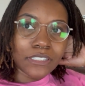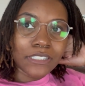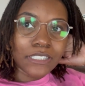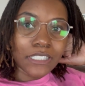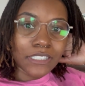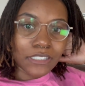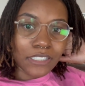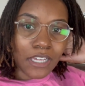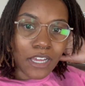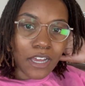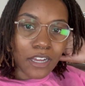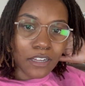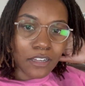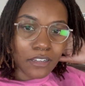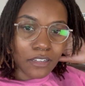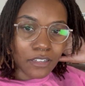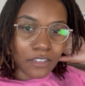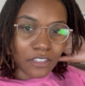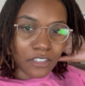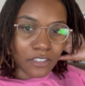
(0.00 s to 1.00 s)
TikTok
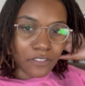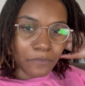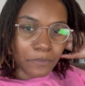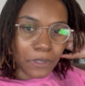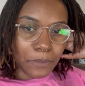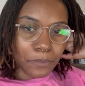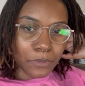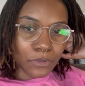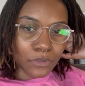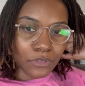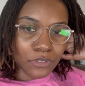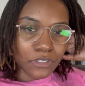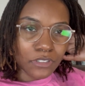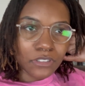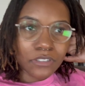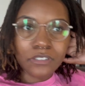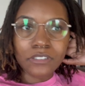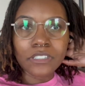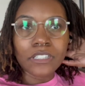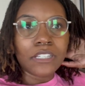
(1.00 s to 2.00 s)
of people's